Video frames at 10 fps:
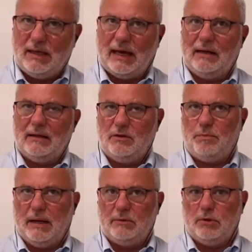relative
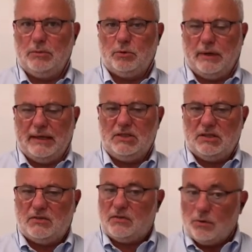blood volume
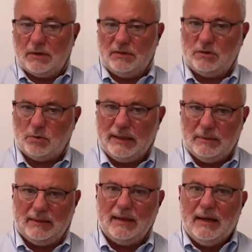ranges throughout the treatment